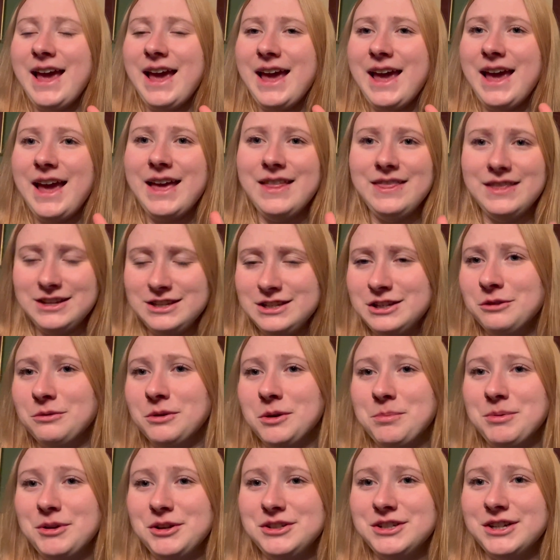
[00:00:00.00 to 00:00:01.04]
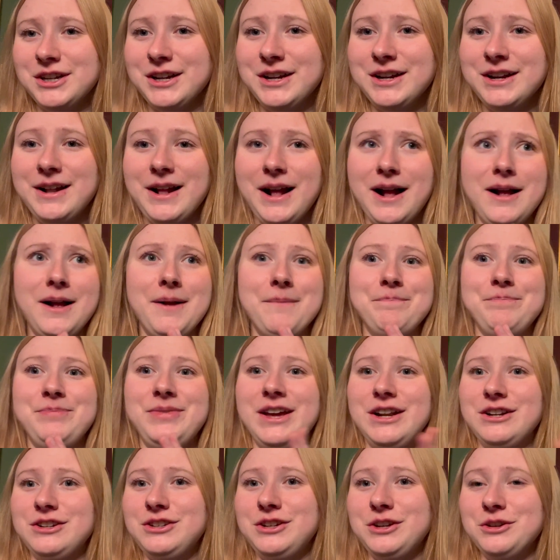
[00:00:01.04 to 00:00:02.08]
And they still rebuilt her.
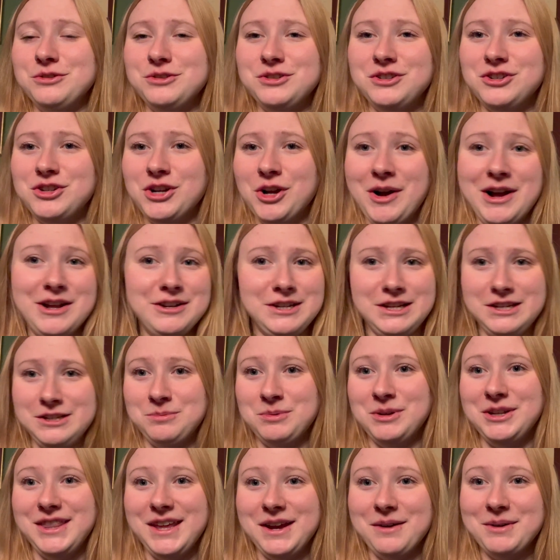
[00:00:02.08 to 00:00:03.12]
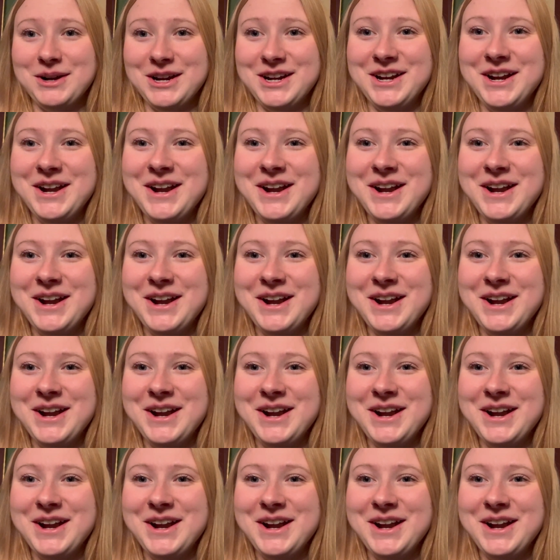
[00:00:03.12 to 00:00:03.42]
That goes to show how desperate they were.